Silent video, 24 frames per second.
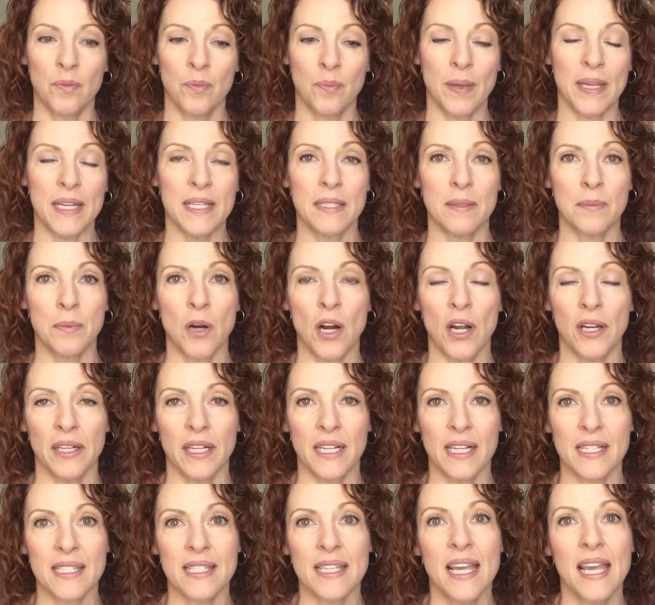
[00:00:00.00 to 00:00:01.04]
based
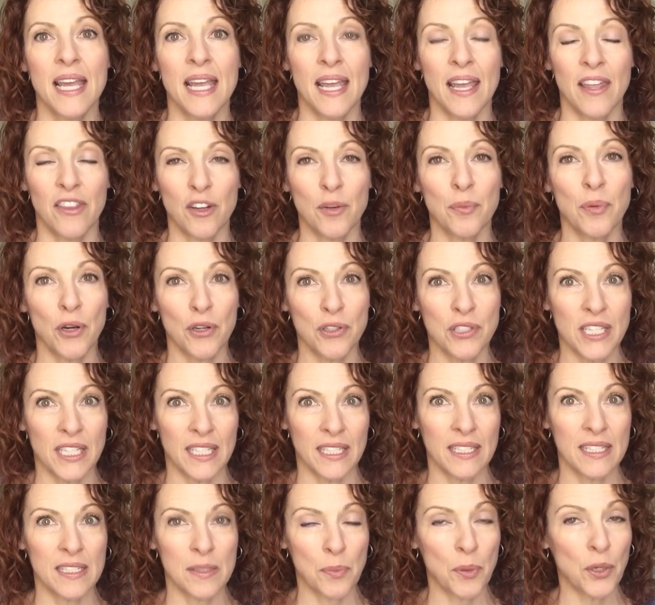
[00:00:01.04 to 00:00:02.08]
products, and their
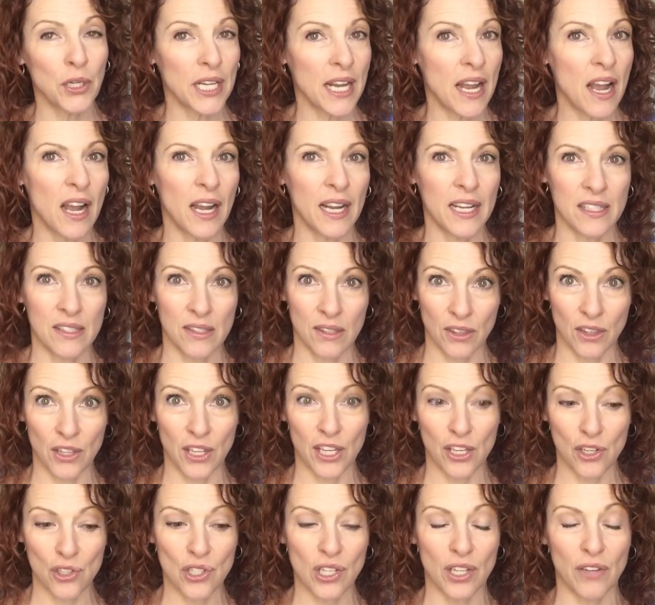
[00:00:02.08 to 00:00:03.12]
protein is pretty high. They
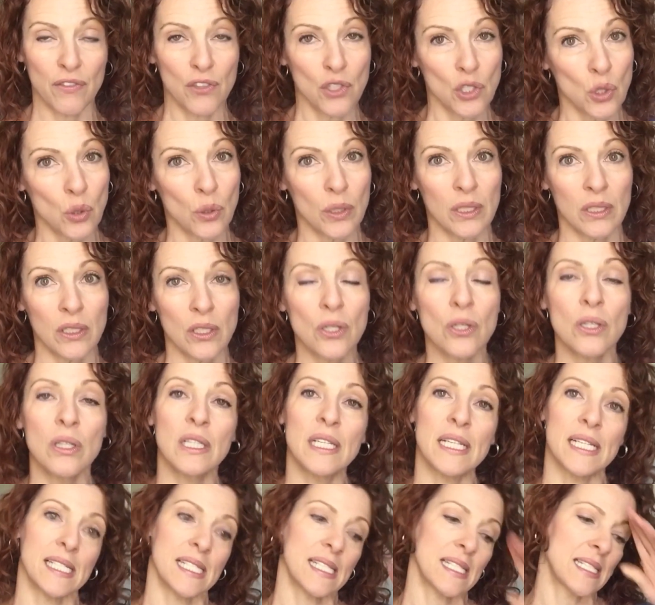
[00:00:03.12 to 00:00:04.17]
usually have short
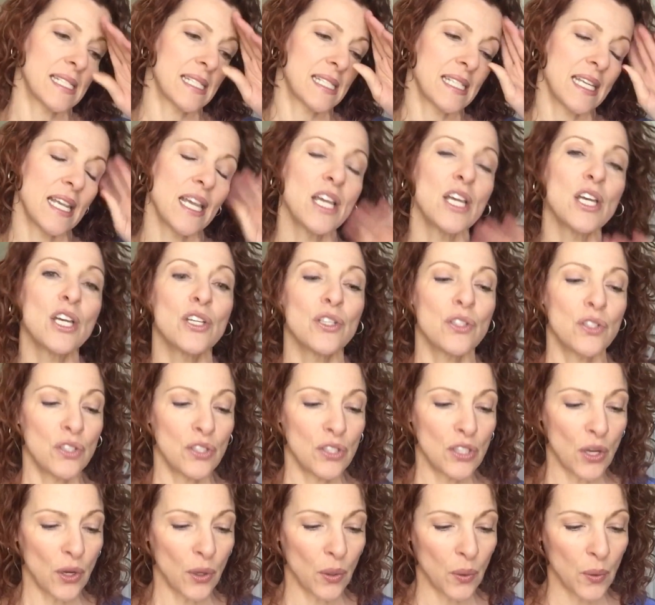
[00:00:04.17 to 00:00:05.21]
lists.
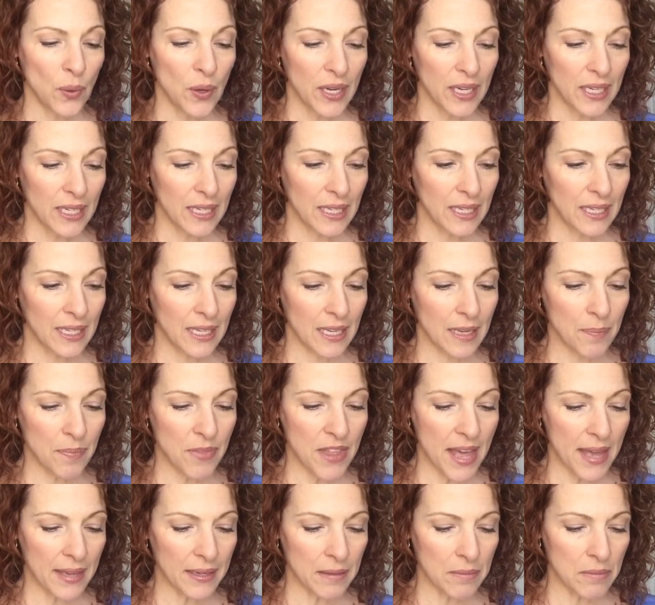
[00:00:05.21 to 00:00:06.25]
So keep
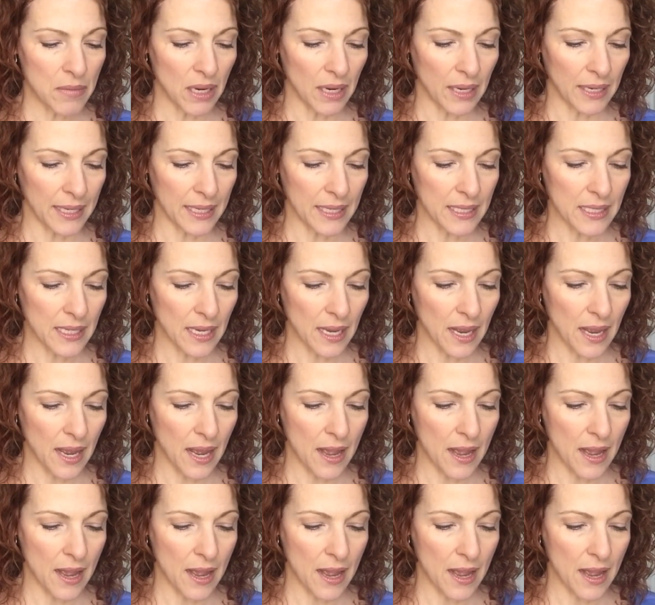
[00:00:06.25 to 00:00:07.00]
that in mind.